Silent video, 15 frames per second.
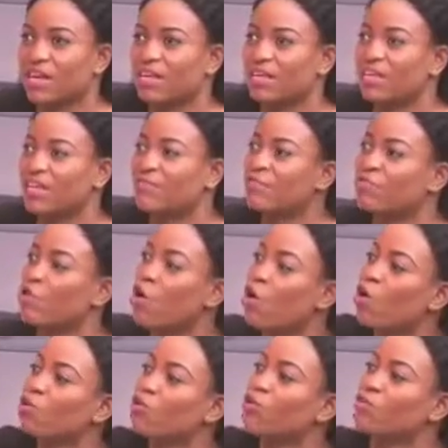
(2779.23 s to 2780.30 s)
that if we
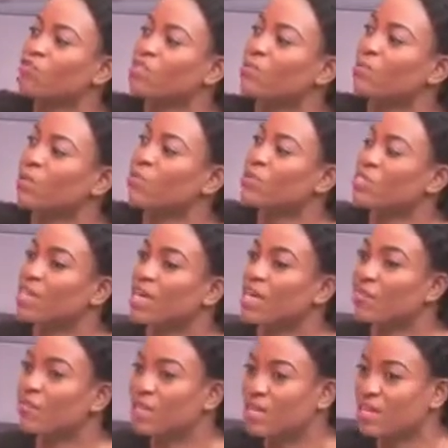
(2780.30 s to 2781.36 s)
all knew of somebody who is
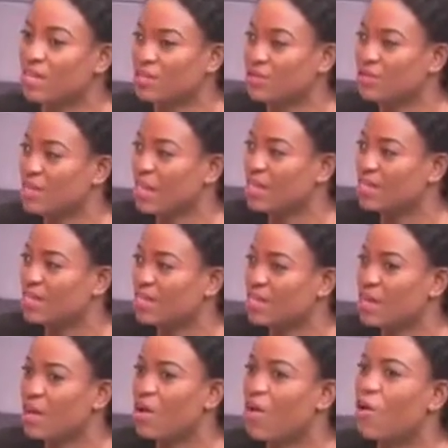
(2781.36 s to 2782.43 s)
killing within the society,
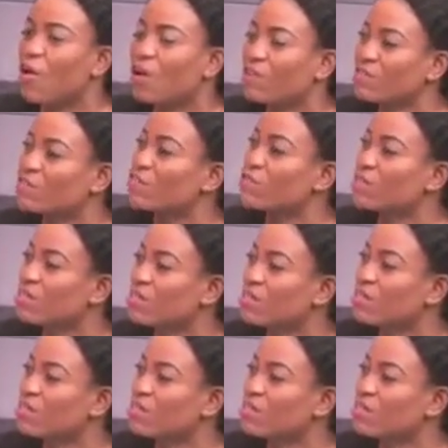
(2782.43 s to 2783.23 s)
all of us would.